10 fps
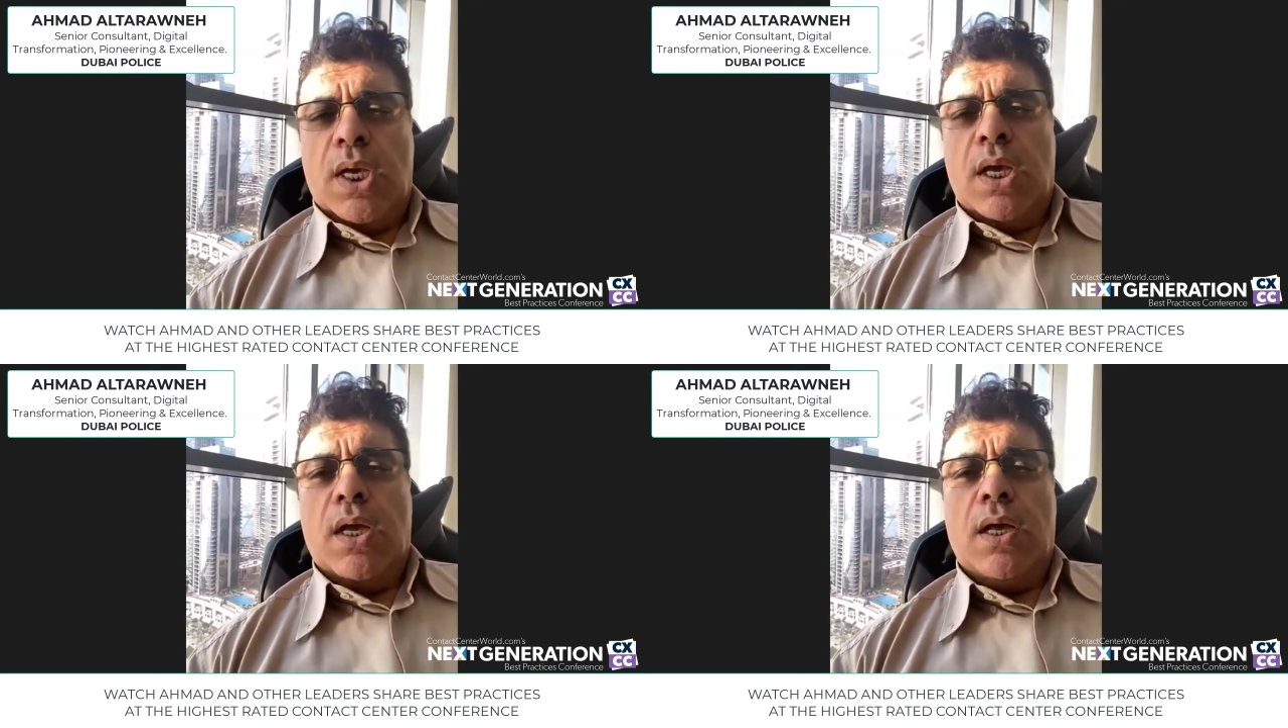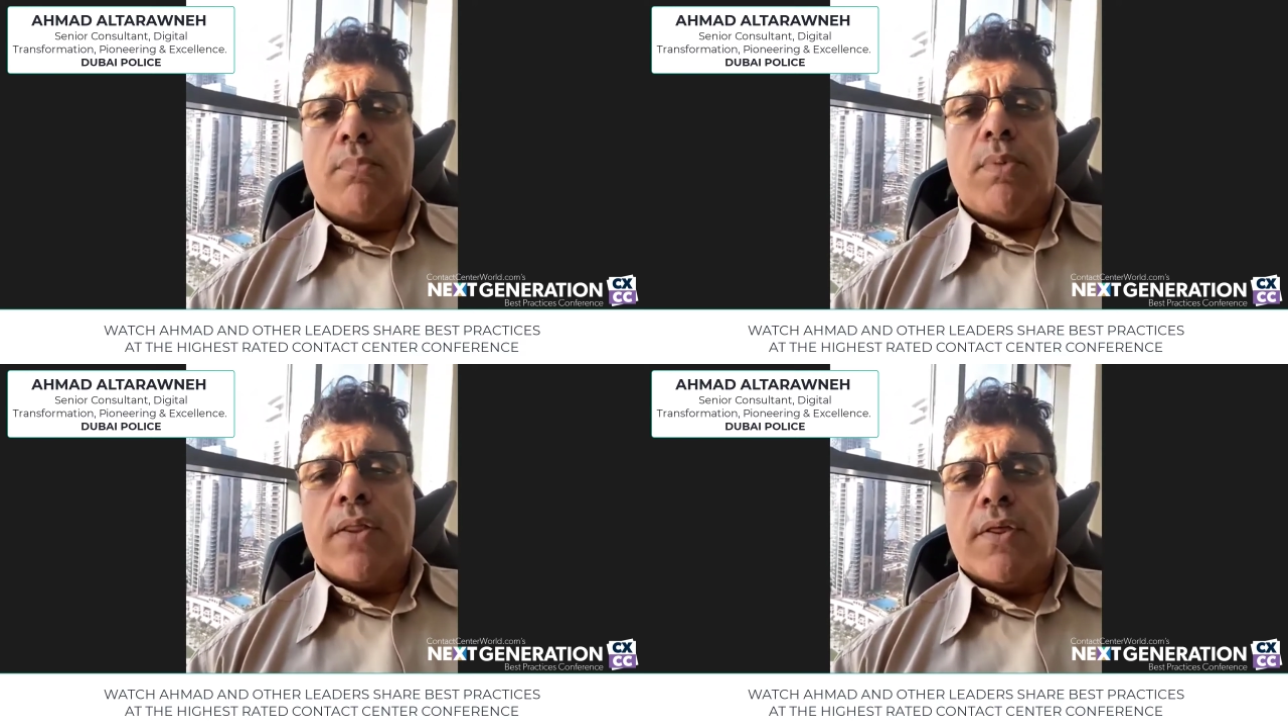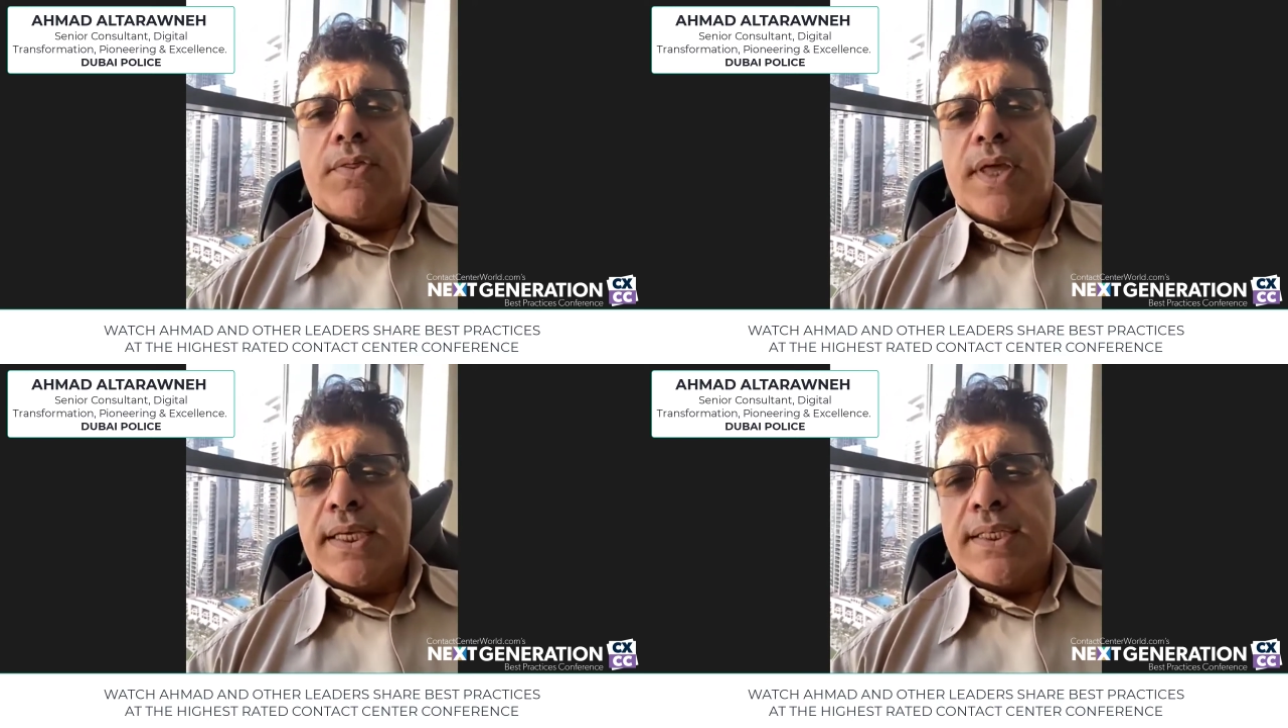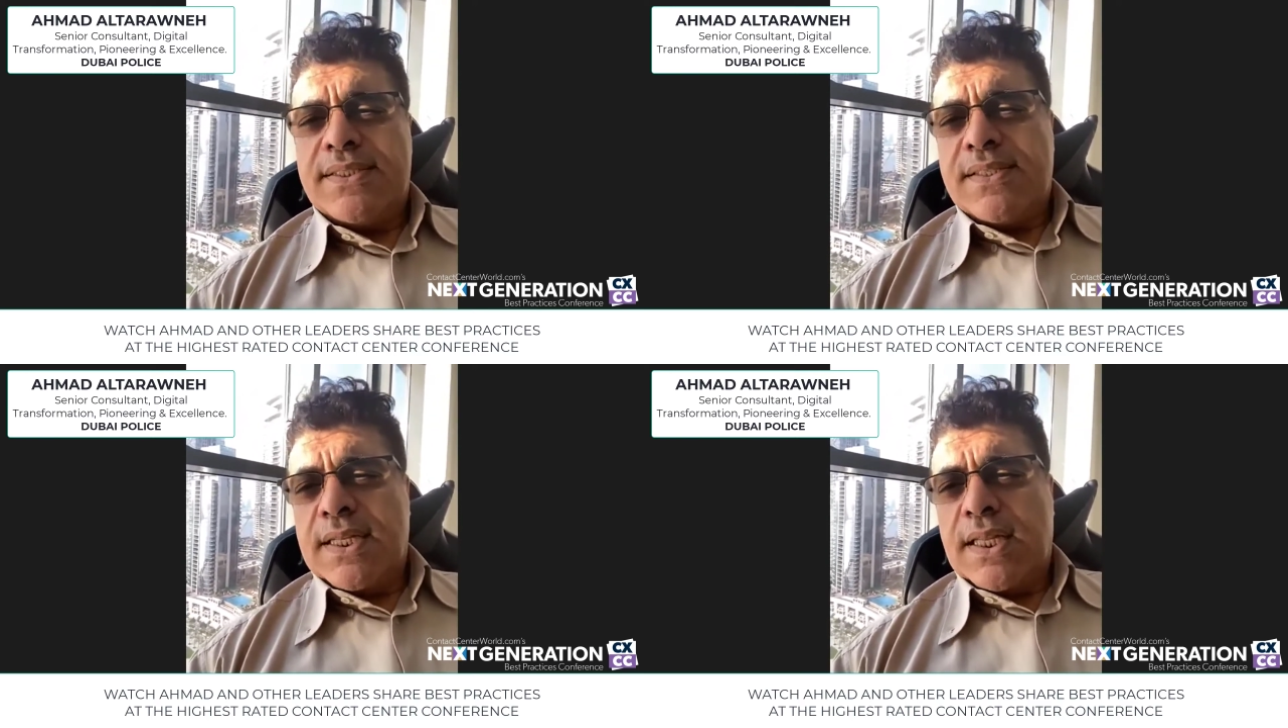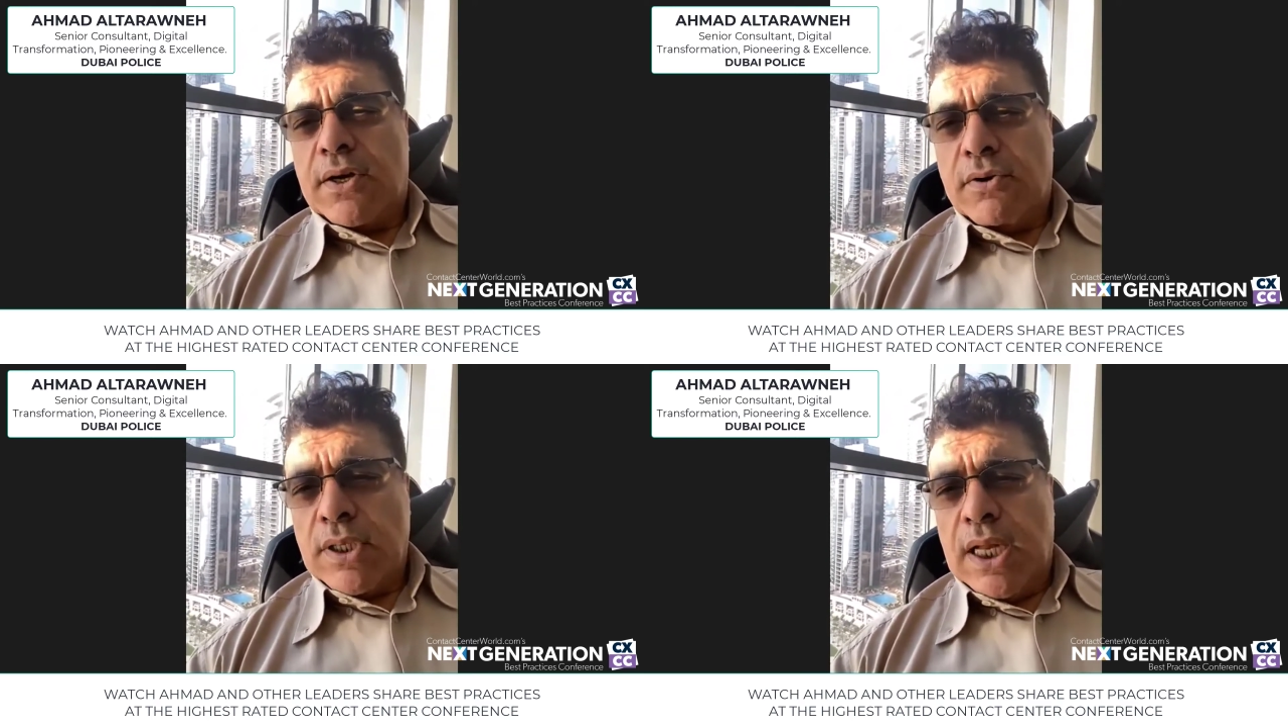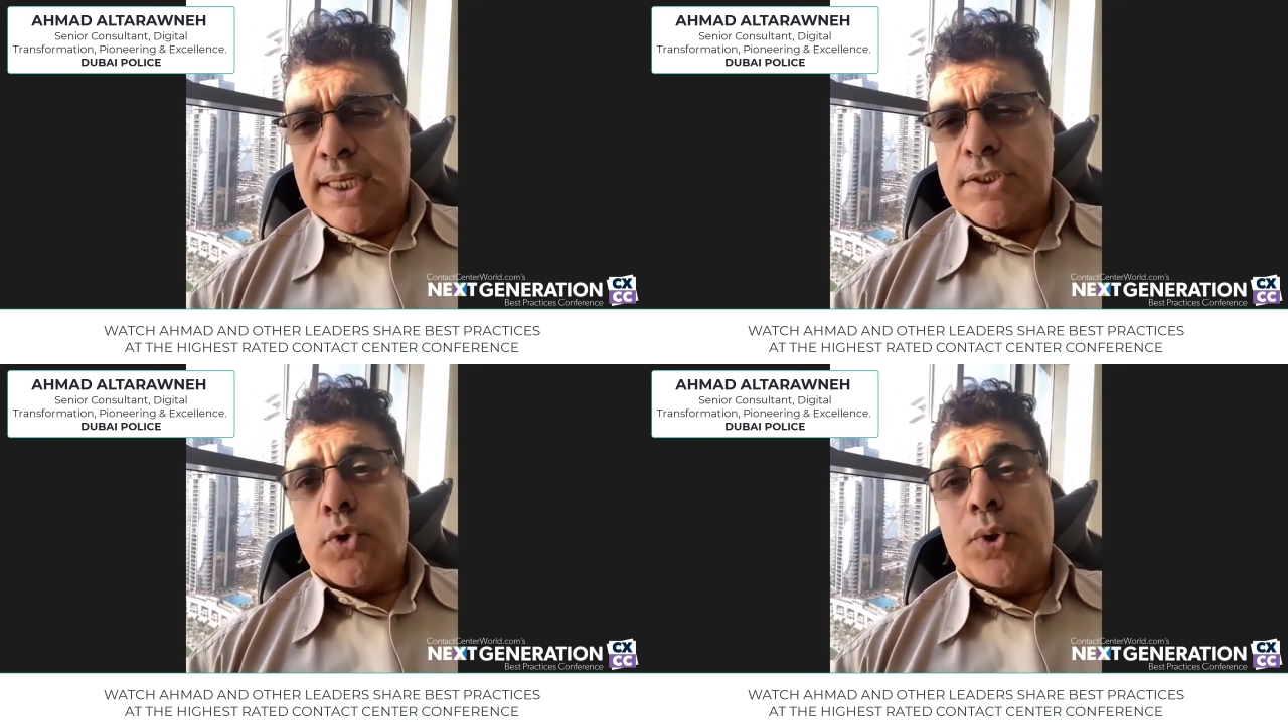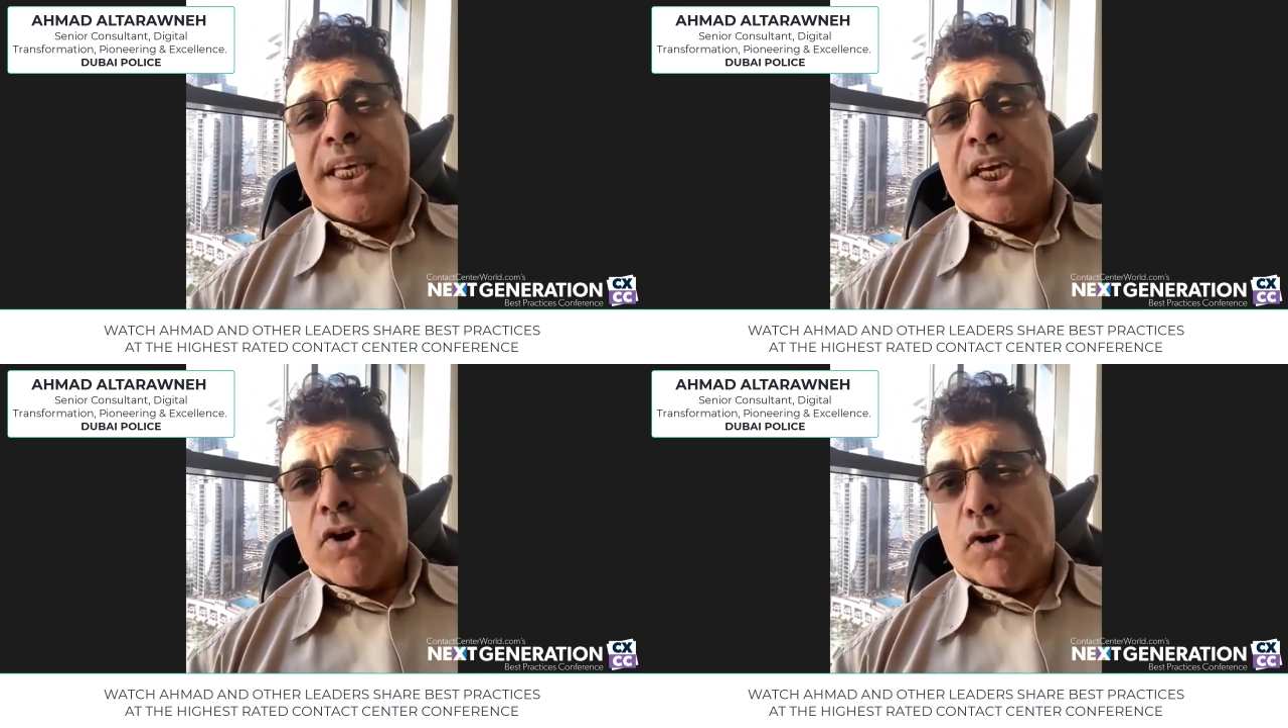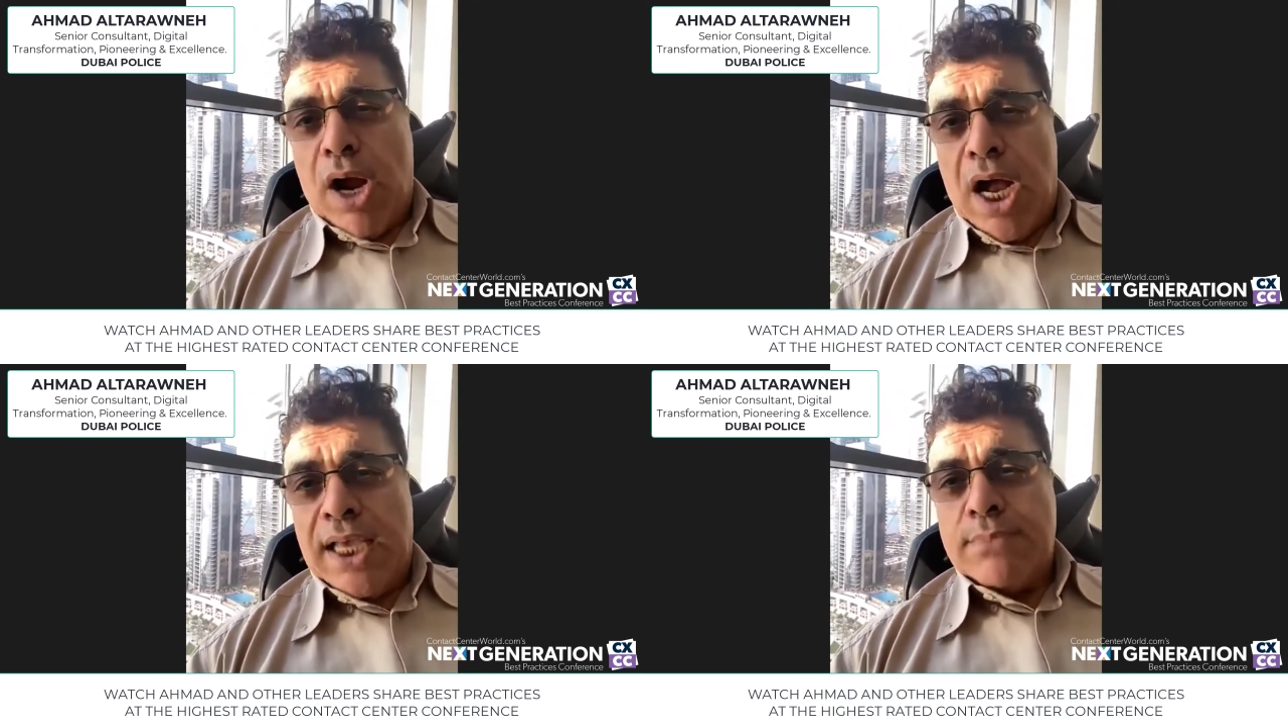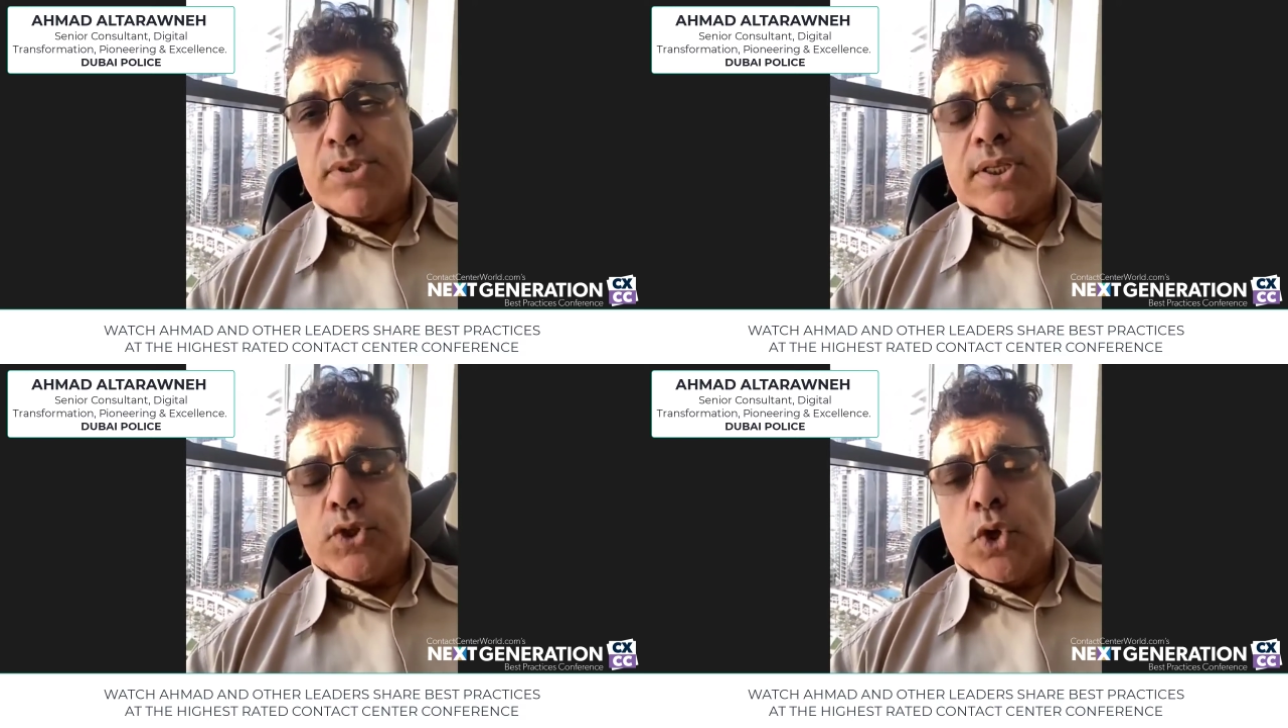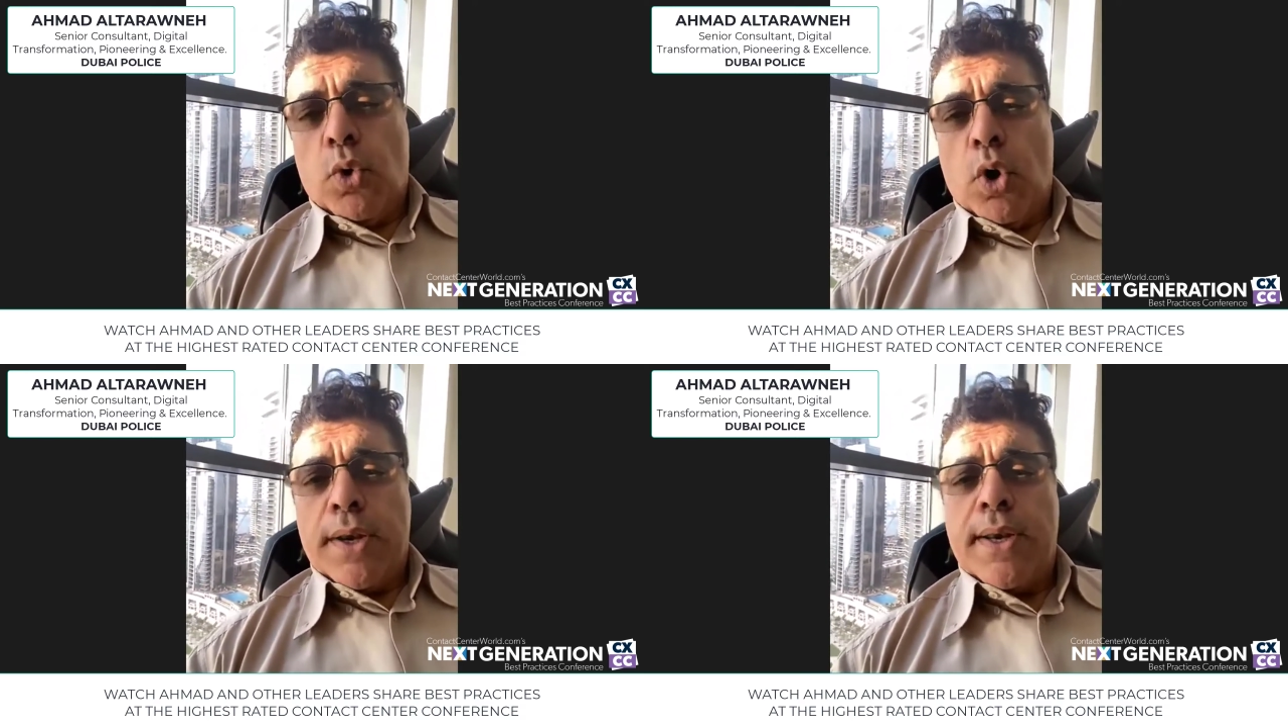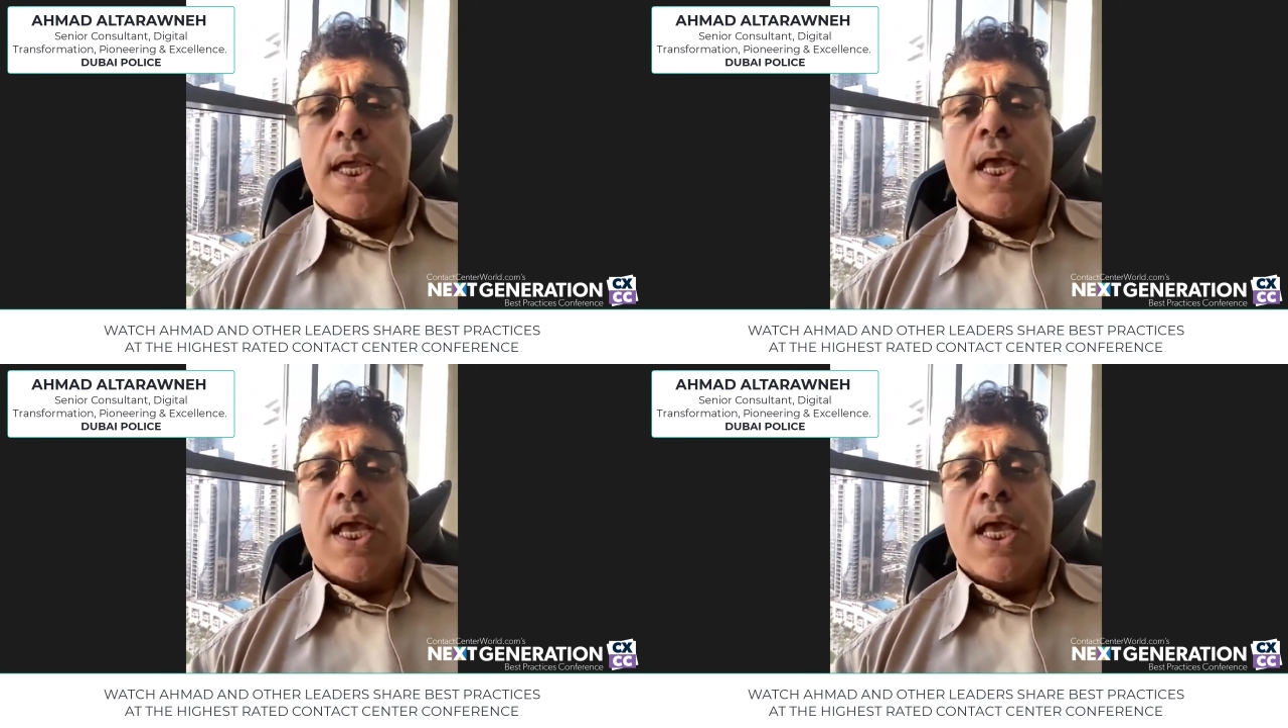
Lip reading: other things that are aligned to e-crimes and so on.